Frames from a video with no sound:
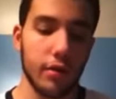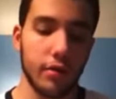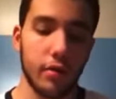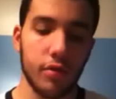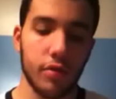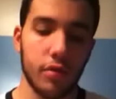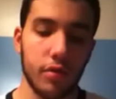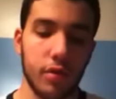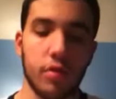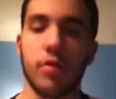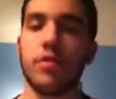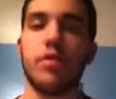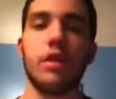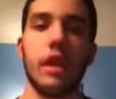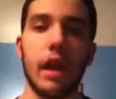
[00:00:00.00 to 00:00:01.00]
This
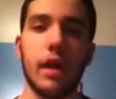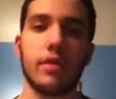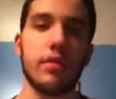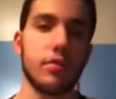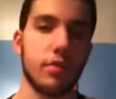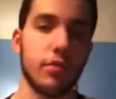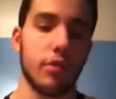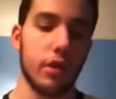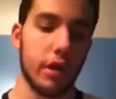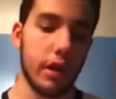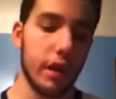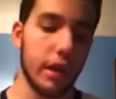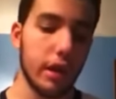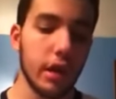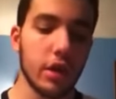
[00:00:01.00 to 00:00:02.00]
is the essence of what
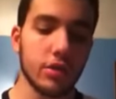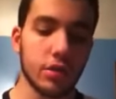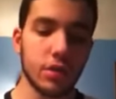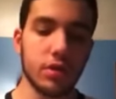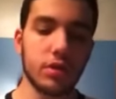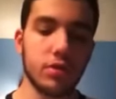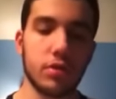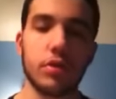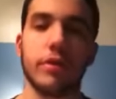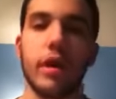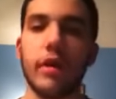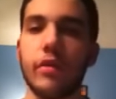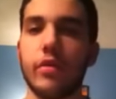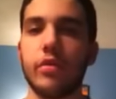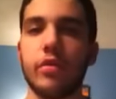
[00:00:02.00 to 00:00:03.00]
a traditional
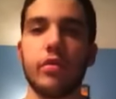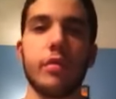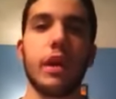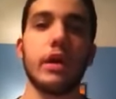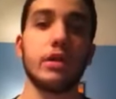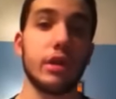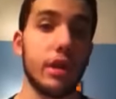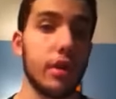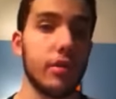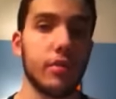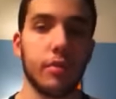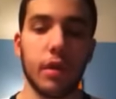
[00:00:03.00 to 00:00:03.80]
Survivor Series match is,